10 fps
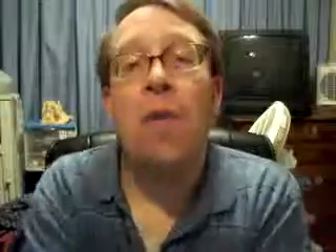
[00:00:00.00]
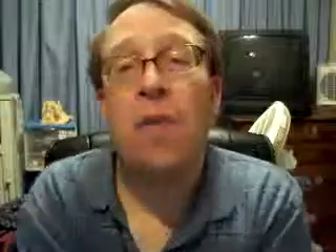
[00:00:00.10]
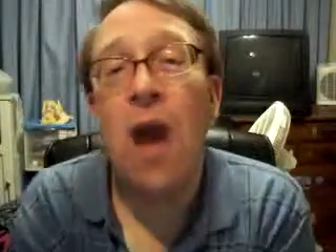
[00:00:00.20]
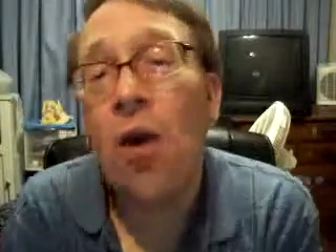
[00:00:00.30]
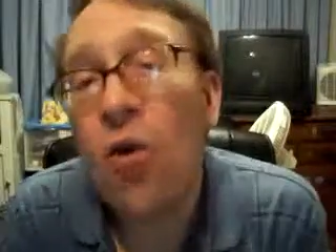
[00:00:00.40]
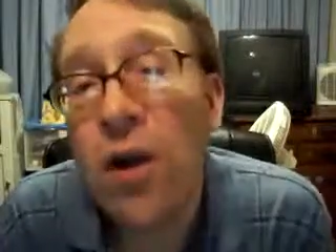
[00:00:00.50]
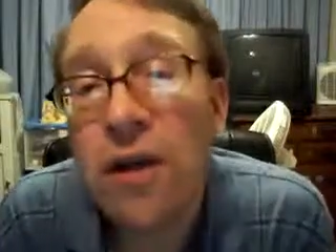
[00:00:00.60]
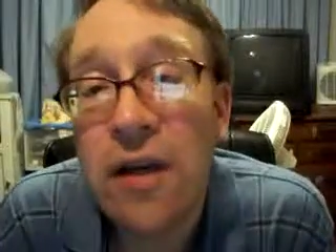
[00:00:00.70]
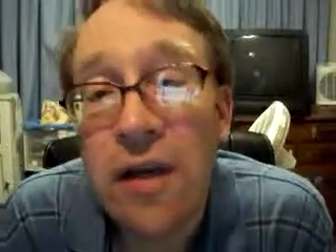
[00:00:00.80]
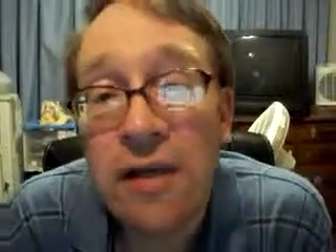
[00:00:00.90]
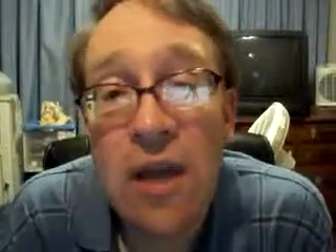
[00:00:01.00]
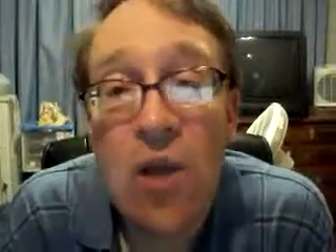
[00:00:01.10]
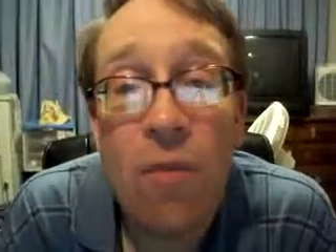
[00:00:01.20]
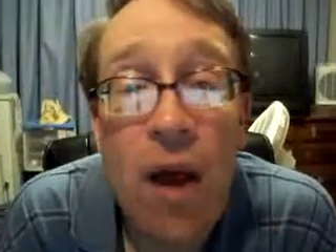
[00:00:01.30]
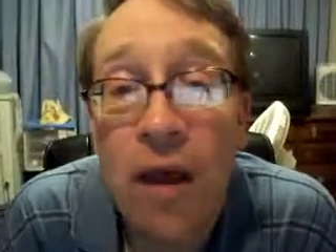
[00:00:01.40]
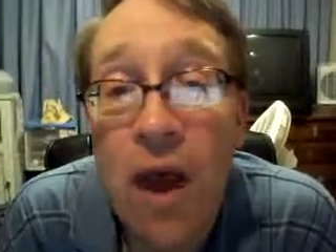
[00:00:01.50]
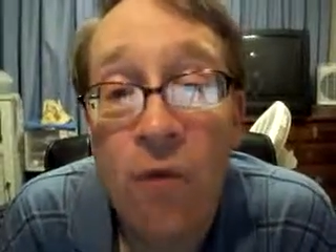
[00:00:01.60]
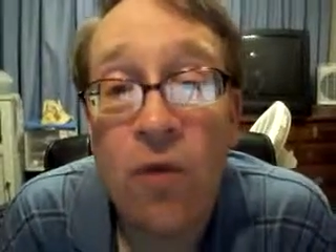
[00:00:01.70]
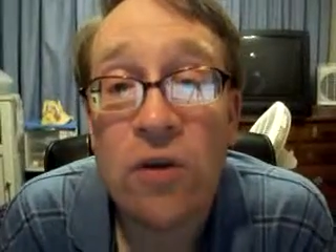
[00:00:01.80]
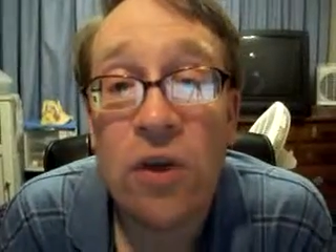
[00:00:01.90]
I'm now going to continue my
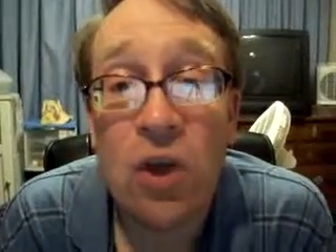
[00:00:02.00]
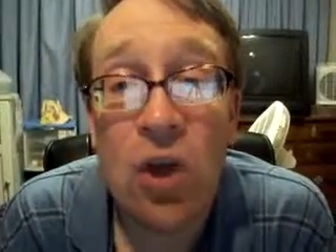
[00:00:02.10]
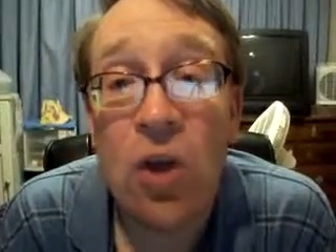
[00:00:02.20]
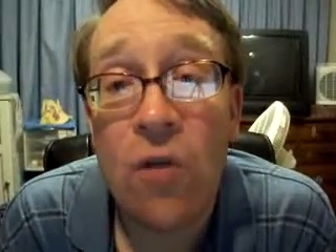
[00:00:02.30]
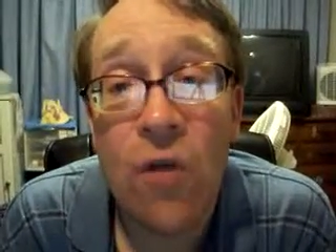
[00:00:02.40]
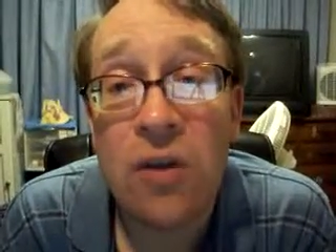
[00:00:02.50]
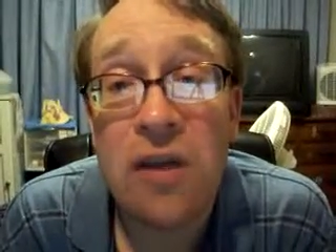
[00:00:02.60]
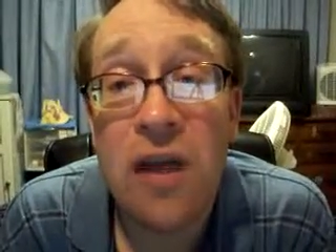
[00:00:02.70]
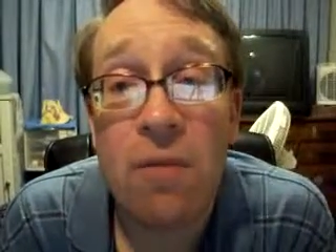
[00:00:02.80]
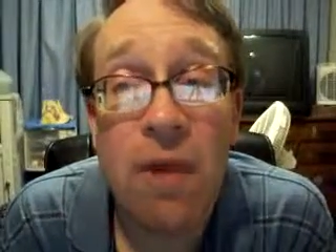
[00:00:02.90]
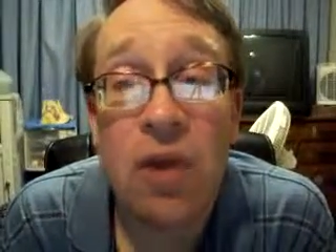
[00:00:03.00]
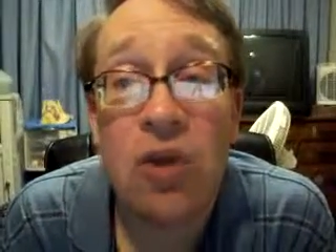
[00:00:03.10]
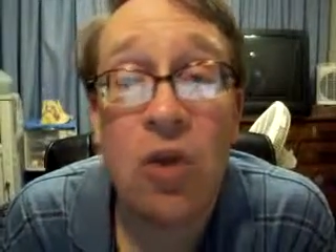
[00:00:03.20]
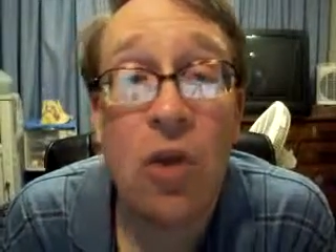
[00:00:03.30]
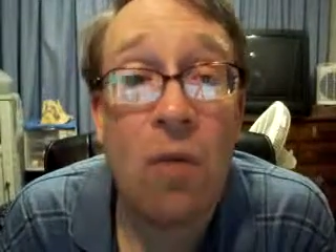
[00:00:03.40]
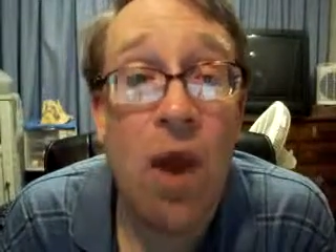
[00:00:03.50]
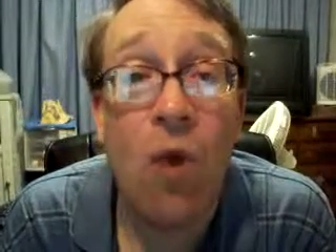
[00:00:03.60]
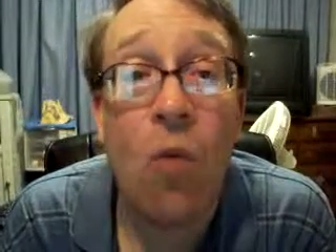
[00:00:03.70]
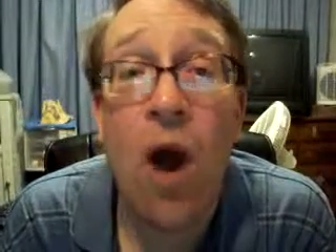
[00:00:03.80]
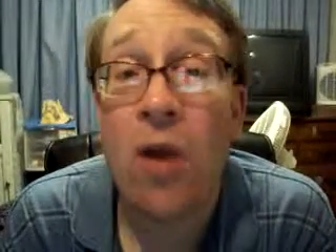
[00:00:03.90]
coverage of the University of Minnesota
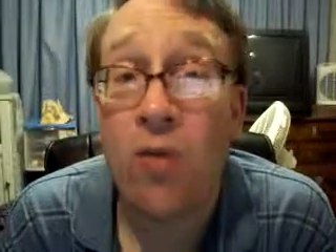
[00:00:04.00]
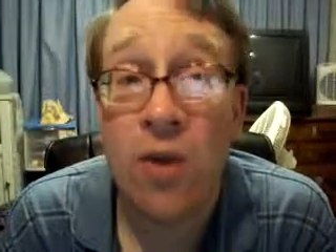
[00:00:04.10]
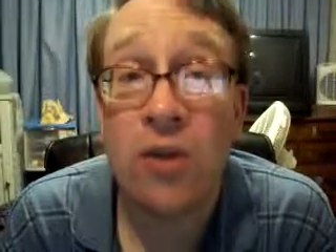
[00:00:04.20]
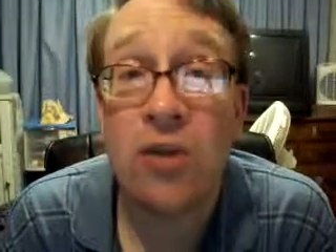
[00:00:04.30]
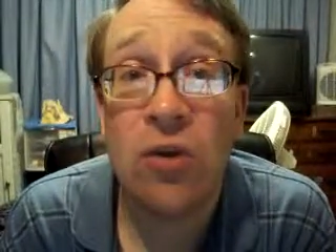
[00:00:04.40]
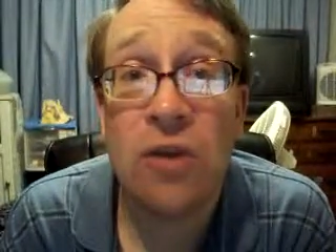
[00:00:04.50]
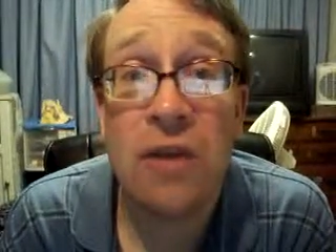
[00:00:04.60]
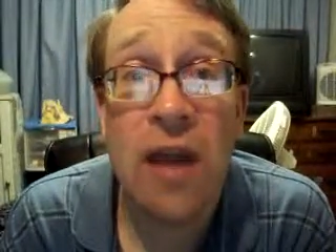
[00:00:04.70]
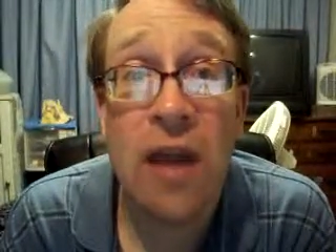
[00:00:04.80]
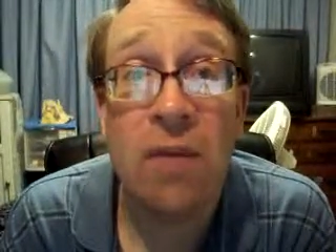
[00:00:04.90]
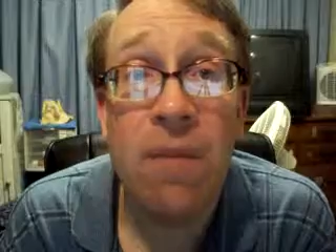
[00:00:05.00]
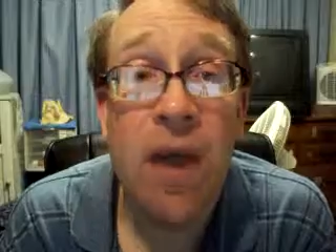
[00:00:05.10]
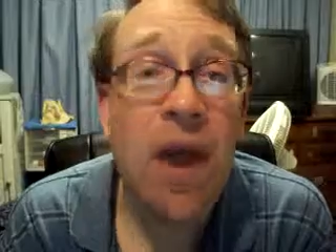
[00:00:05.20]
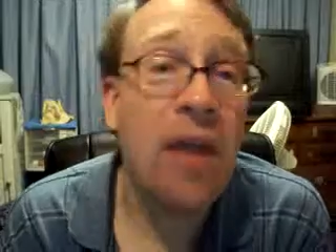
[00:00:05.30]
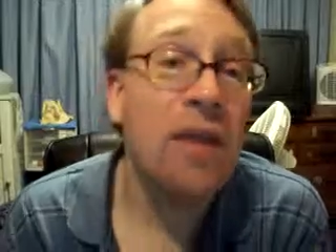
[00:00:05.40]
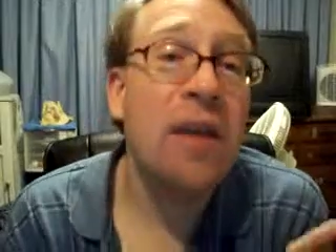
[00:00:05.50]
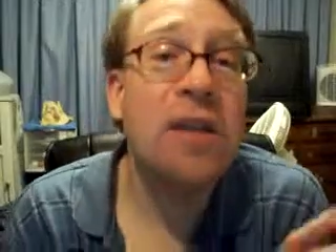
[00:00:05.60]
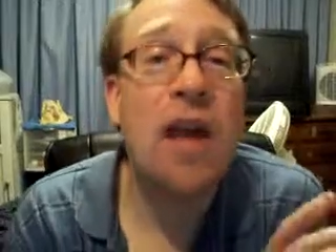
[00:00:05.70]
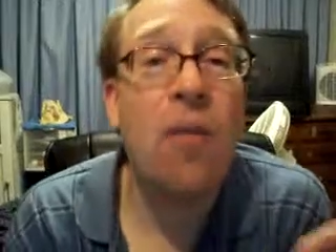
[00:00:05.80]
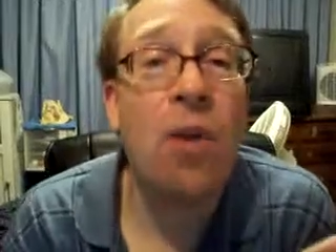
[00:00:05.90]
Marijuana Research Study, and
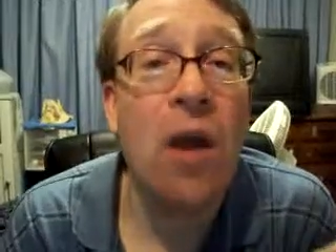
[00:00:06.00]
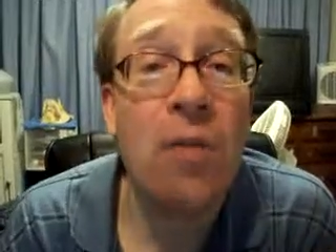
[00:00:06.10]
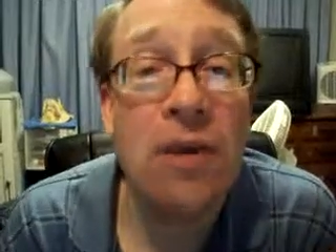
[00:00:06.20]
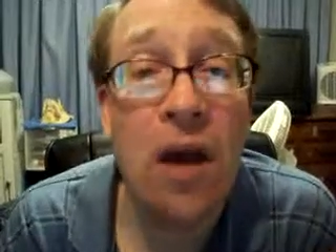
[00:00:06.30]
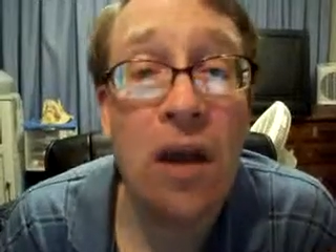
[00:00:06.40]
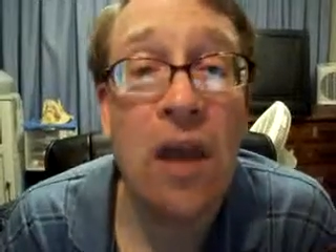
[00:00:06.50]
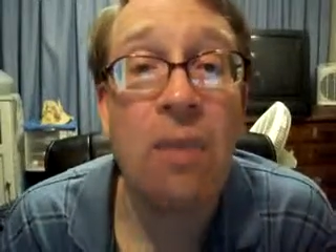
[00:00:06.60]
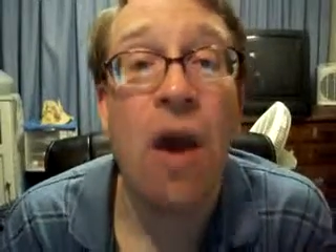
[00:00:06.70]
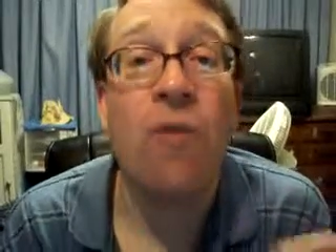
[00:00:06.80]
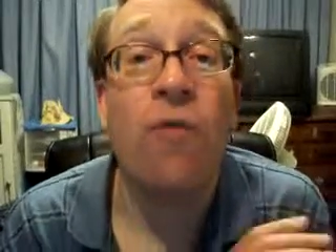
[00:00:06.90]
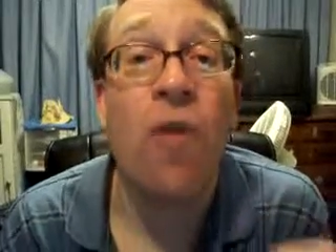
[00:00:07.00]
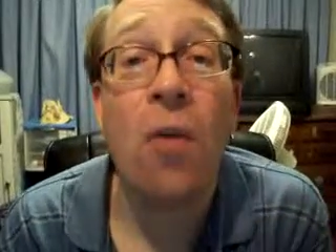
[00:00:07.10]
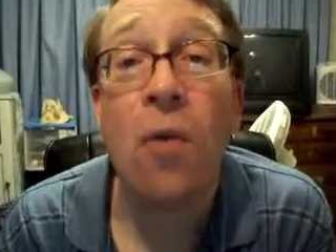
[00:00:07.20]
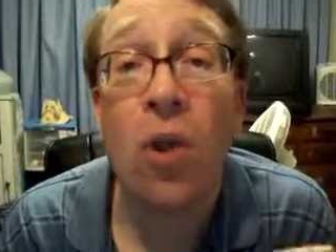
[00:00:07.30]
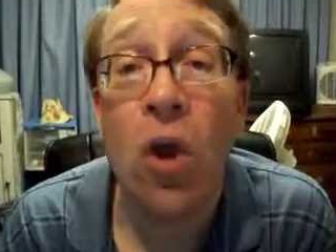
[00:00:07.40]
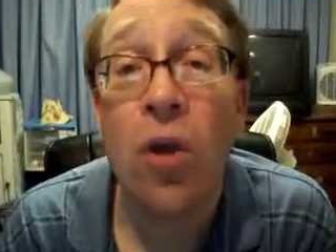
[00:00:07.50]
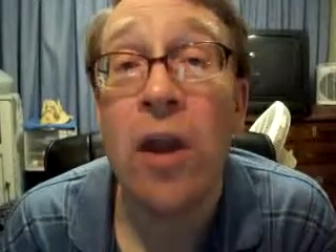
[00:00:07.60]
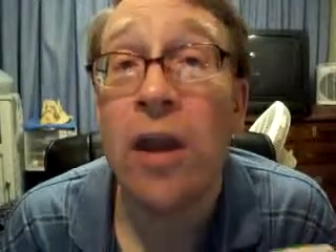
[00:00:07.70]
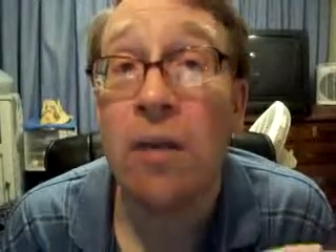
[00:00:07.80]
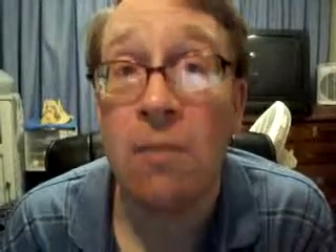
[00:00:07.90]
this time we're going to be talking about verbal
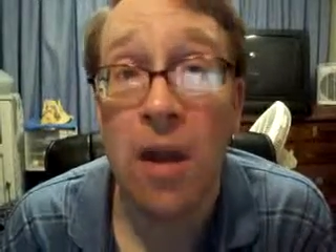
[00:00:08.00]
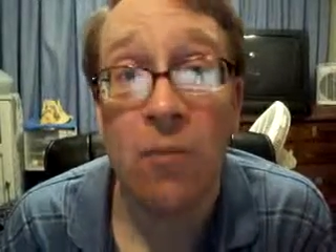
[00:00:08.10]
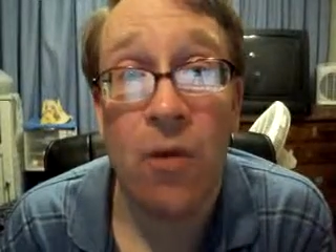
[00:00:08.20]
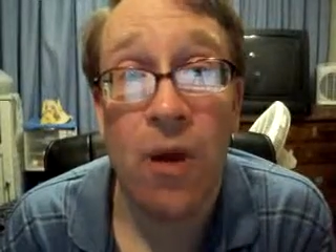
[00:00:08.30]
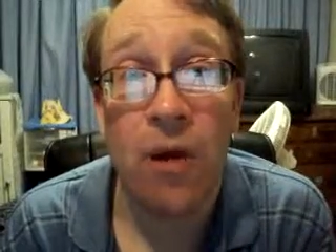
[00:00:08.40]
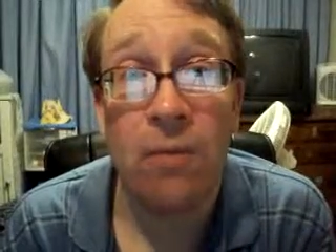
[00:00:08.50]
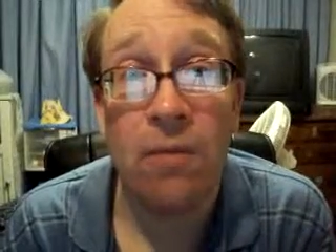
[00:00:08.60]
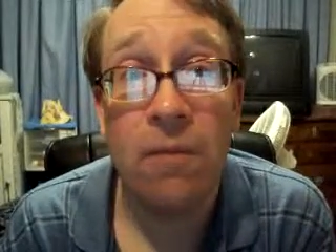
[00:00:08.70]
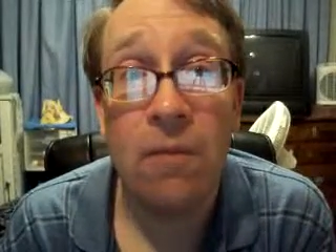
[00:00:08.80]
learning and memory.